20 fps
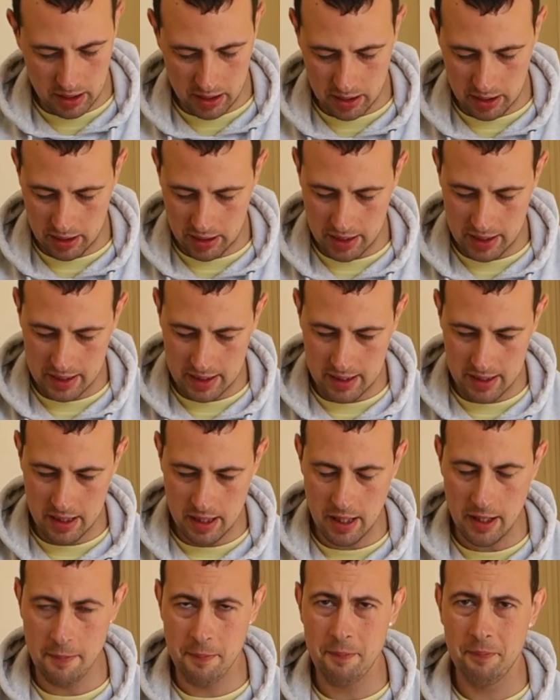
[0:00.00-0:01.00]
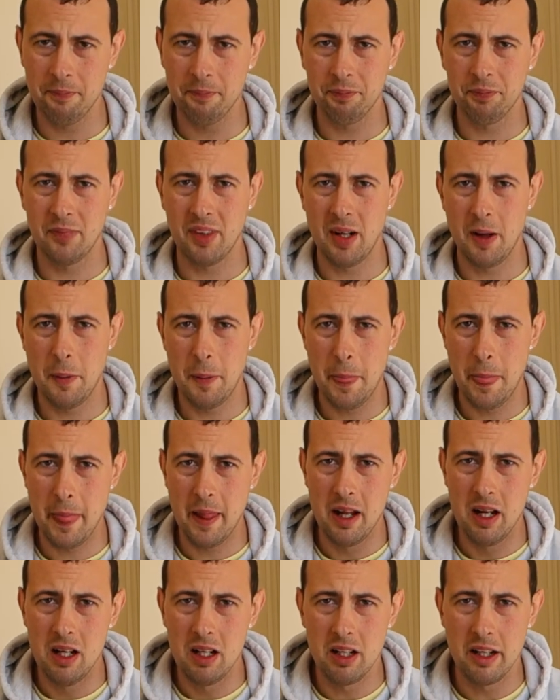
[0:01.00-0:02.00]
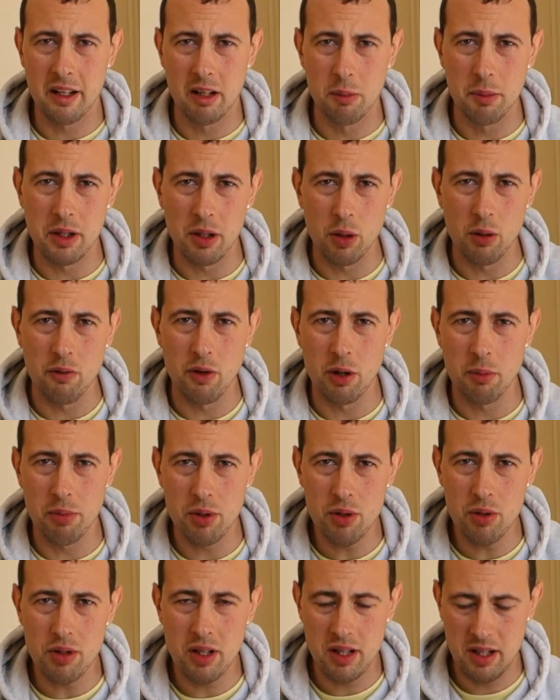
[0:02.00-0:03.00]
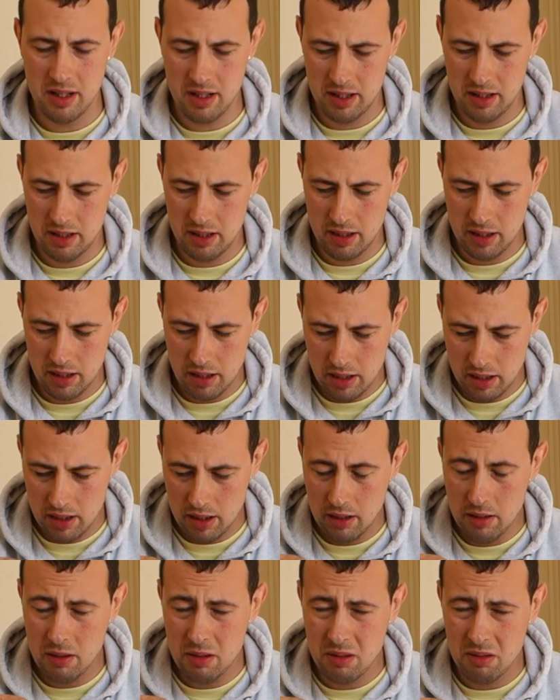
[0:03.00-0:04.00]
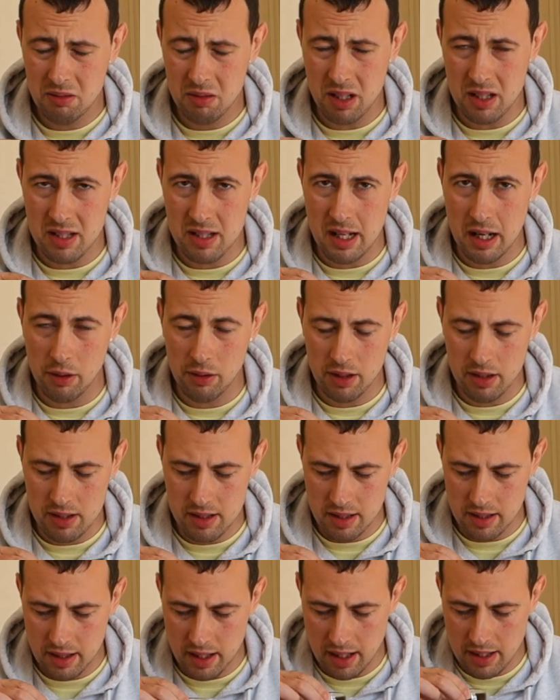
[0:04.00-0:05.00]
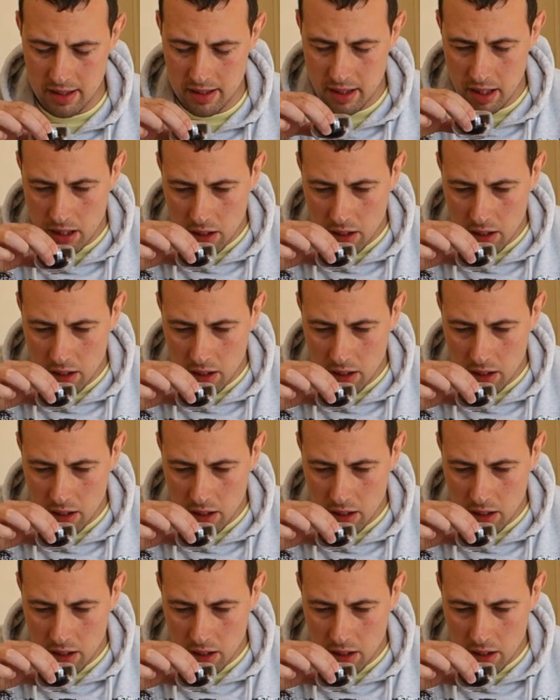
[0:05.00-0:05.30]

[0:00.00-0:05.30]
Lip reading: Let's see. A little bit overbrewed. Let's see how does it taste.